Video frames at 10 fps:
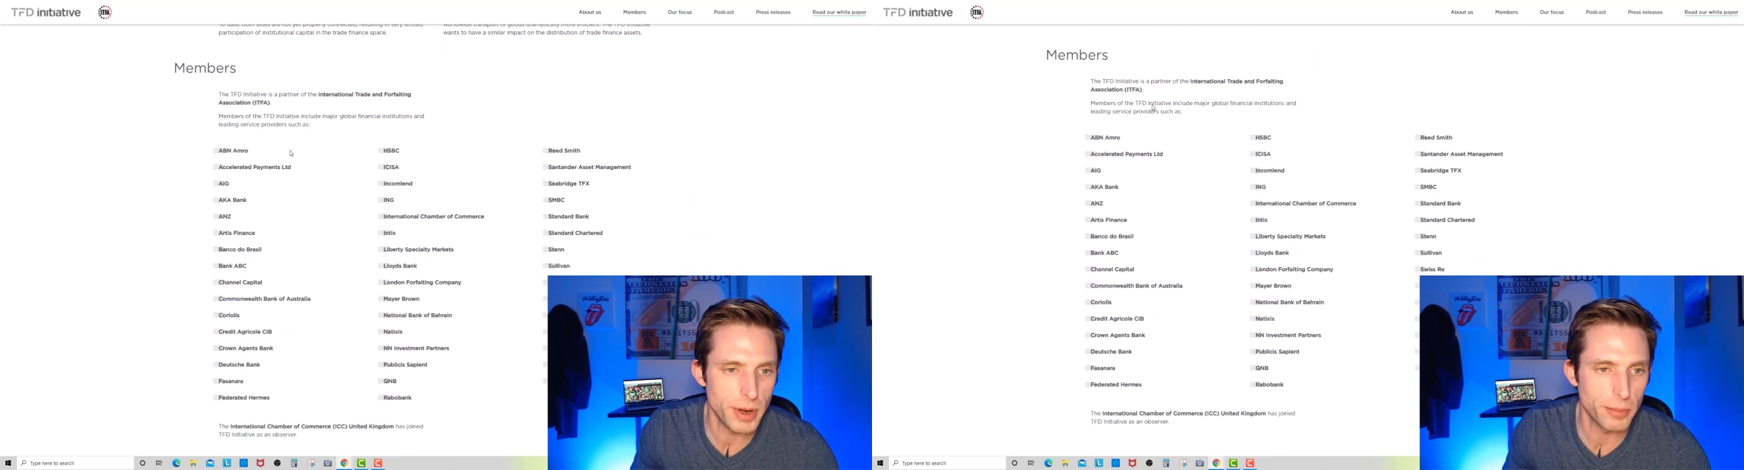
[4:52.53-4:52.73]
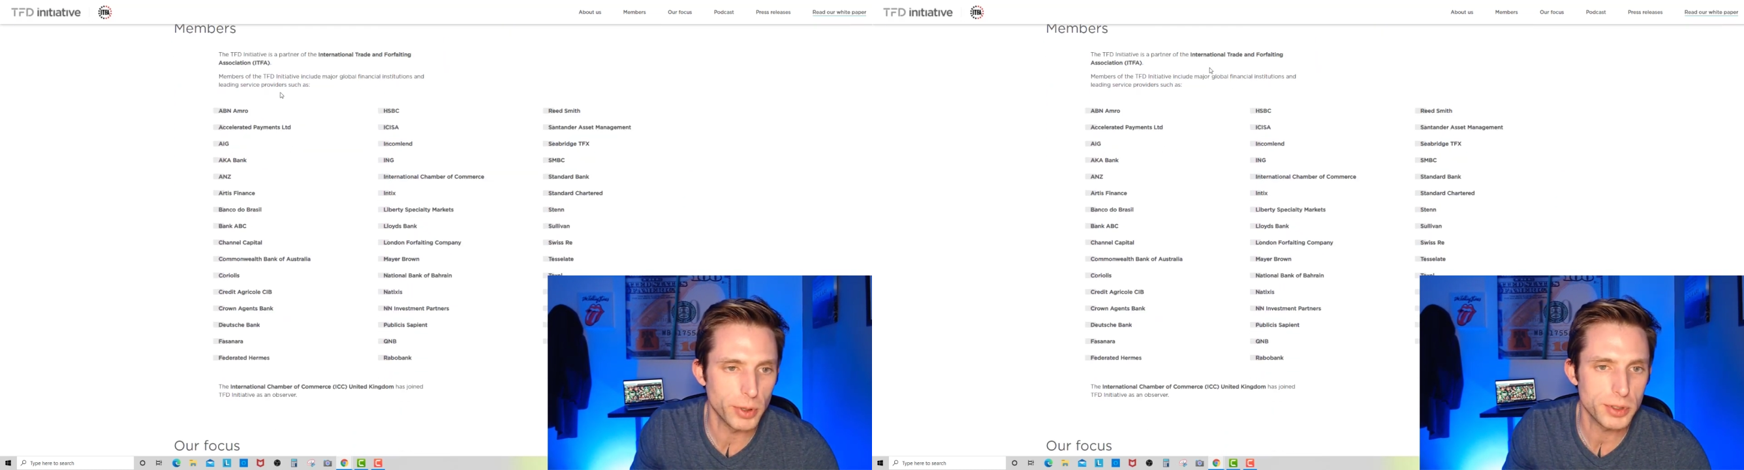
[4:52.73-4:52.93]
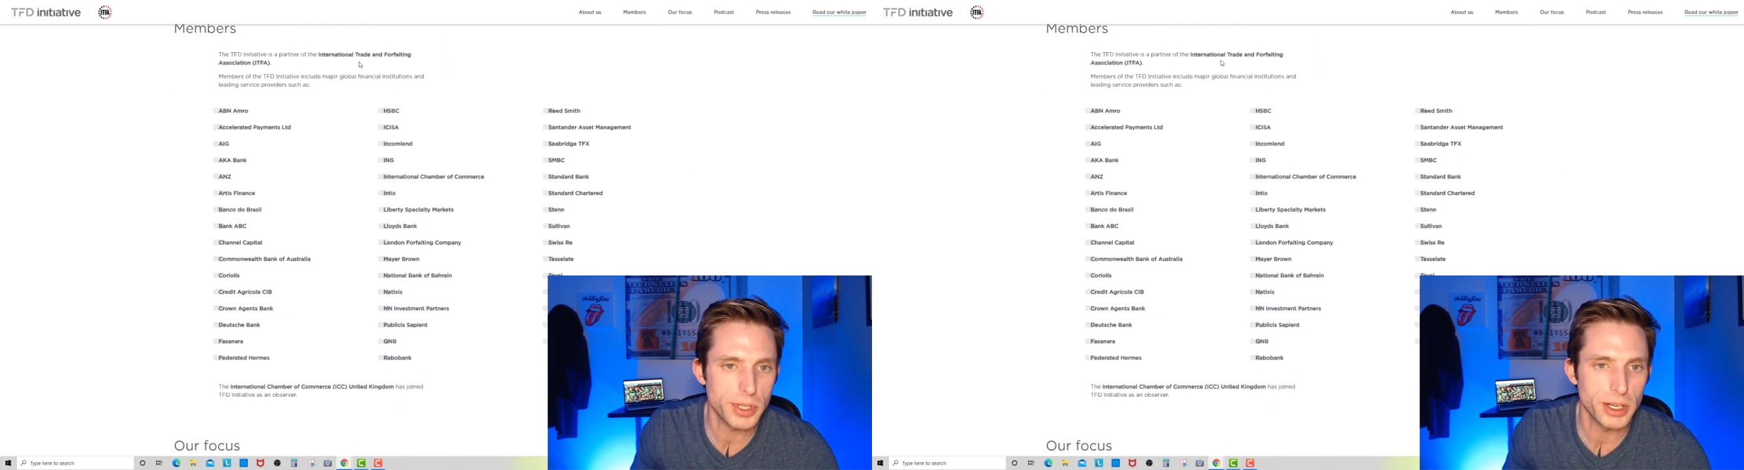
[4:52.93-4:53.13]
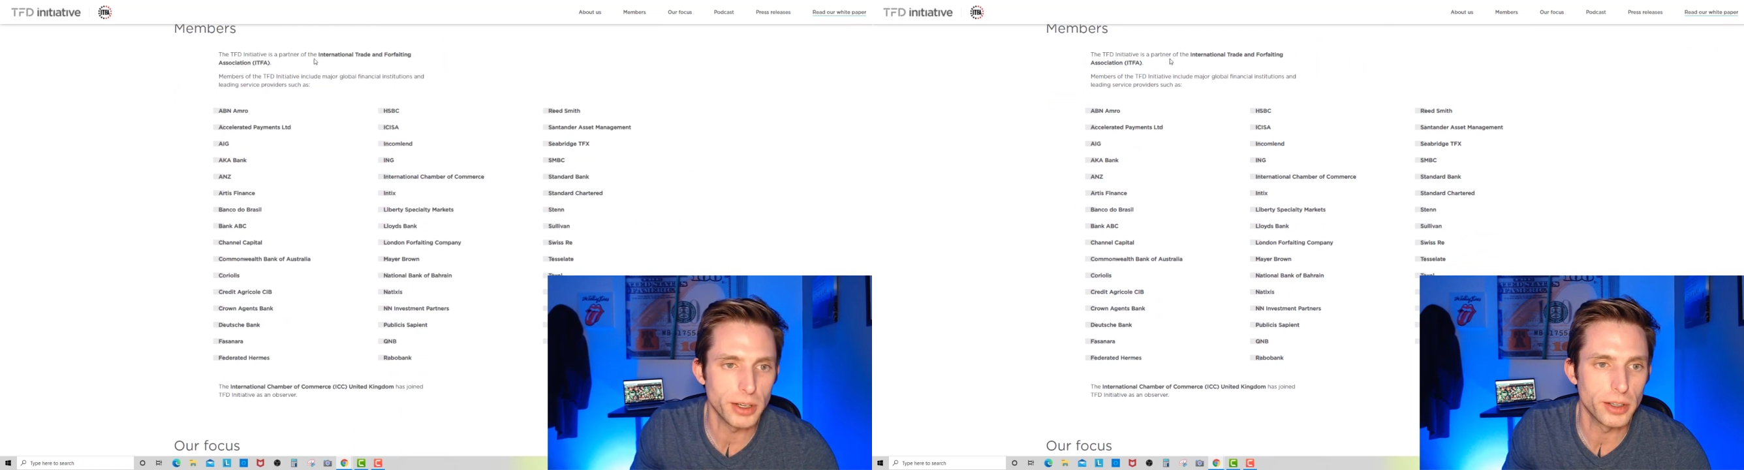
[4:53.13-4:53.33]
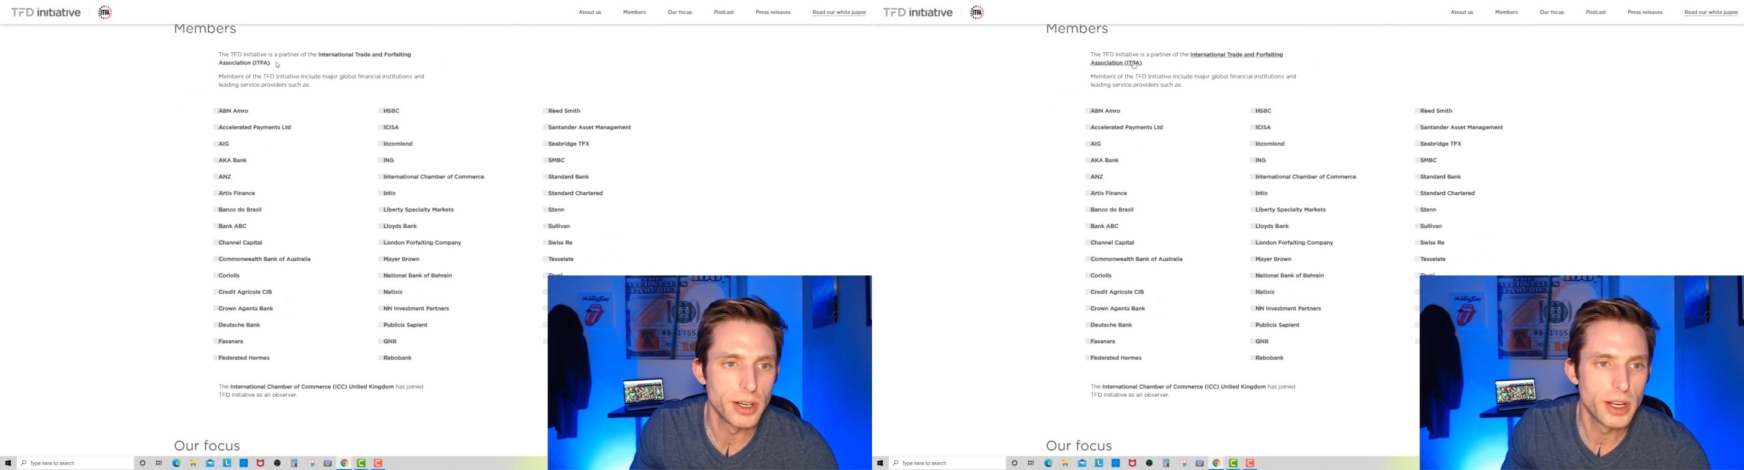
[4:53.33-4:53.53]
members
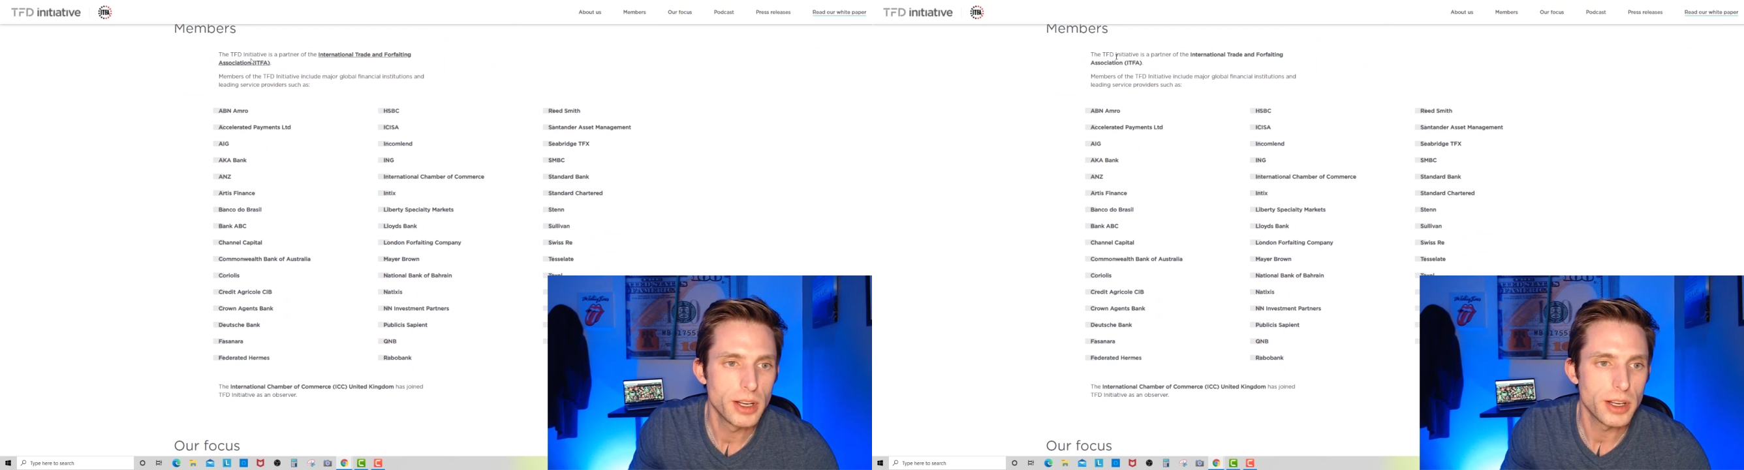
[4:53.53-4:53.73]
here.